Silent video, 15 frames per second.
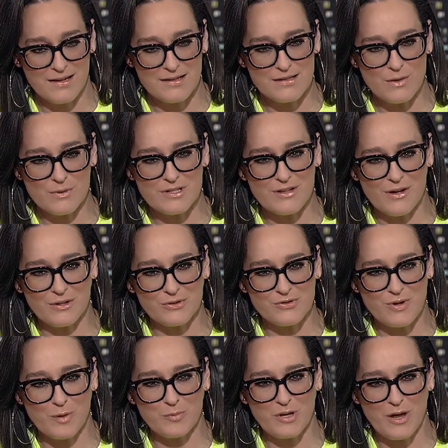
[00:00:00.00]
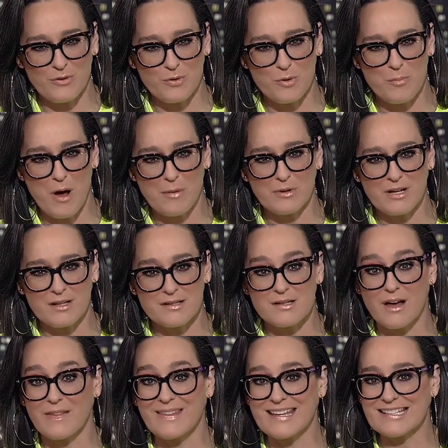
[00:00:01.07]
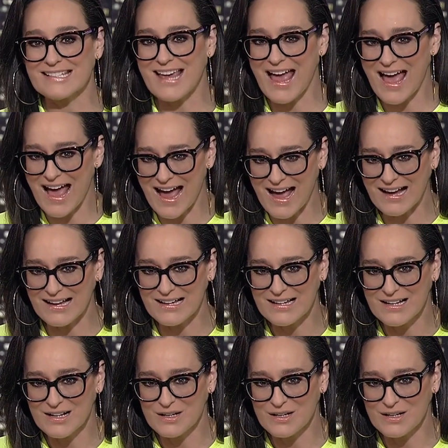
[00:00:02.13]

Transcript: So with Donald Trump and other Republicans on the attack,